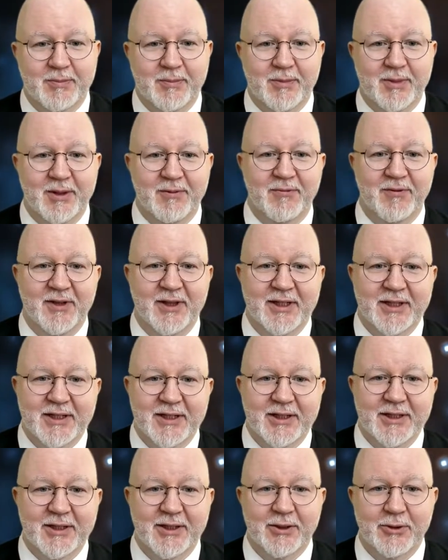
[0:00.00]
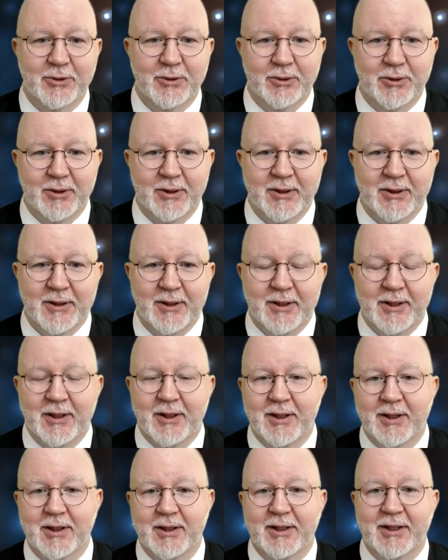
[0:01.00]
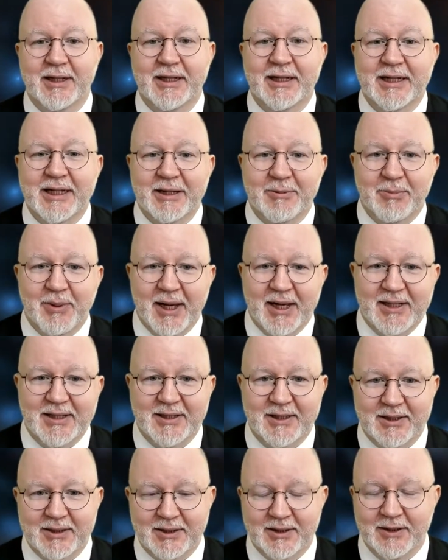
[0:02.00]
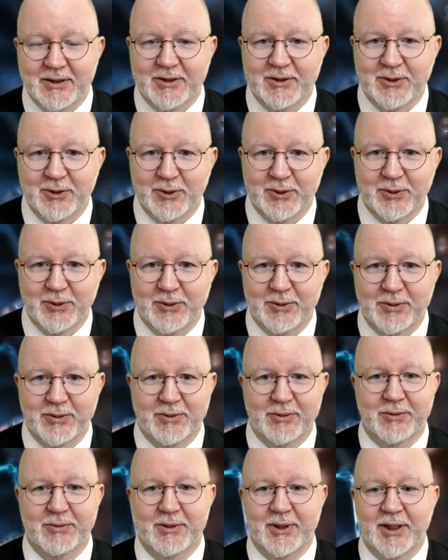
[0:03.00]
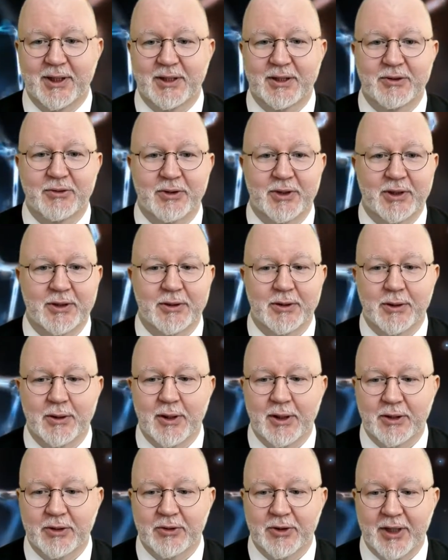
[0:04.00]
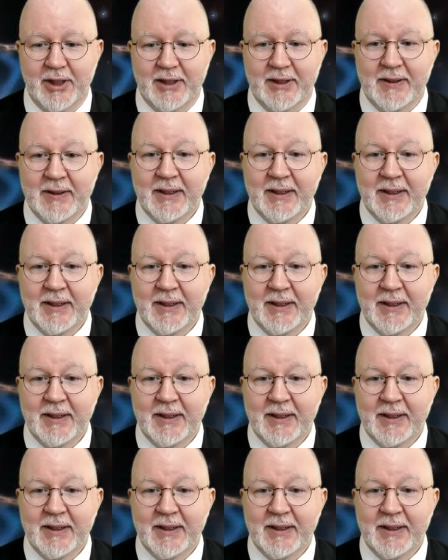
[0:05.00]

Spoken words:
validity or incapacity to enter into a contract.